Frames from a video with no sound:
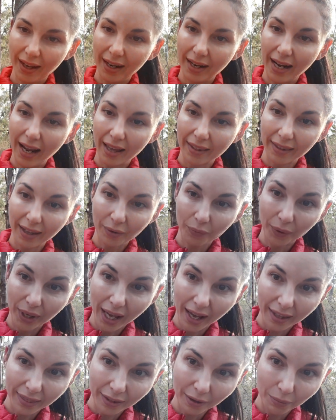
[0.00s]
Now then we
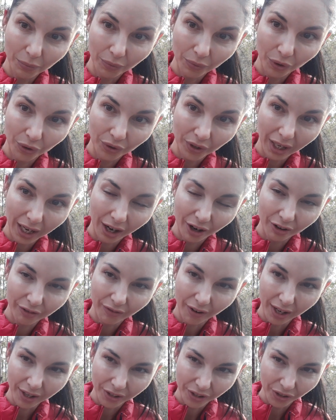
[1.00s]
had the Moon
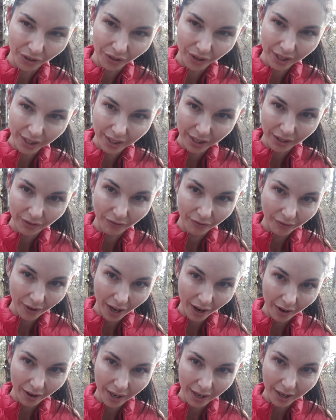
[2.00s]
clarifying, so this is
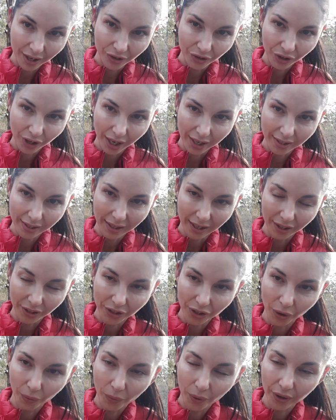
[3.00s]
very interesting.
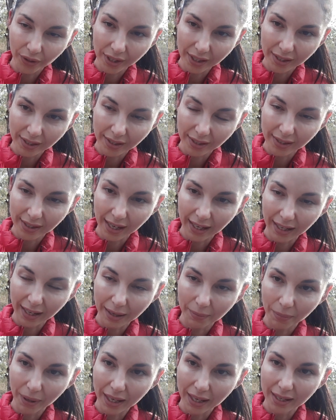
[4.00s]
So what this is telling
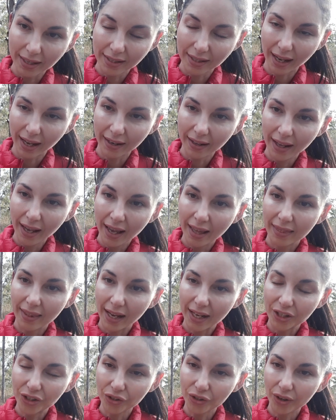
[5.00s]
me is that
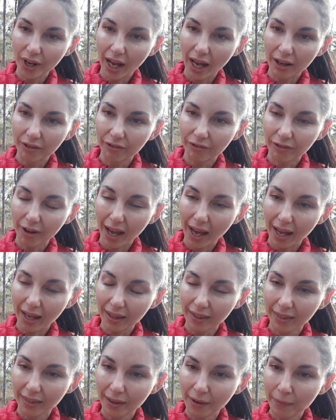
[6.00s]
they do have
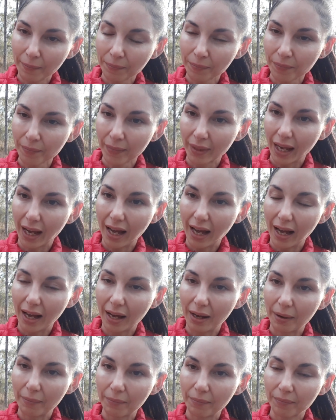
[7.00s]
faith.
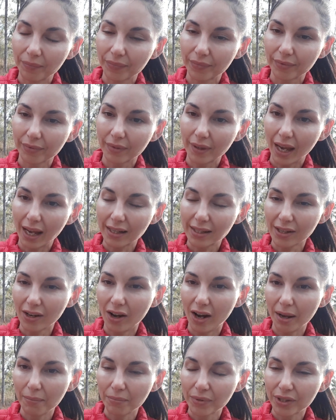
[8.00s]
At
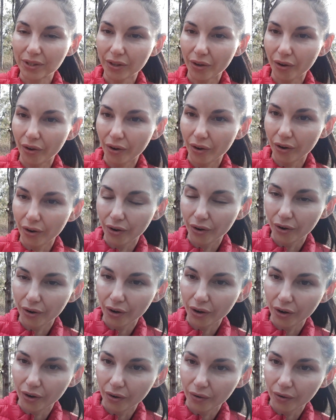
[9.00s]
times though,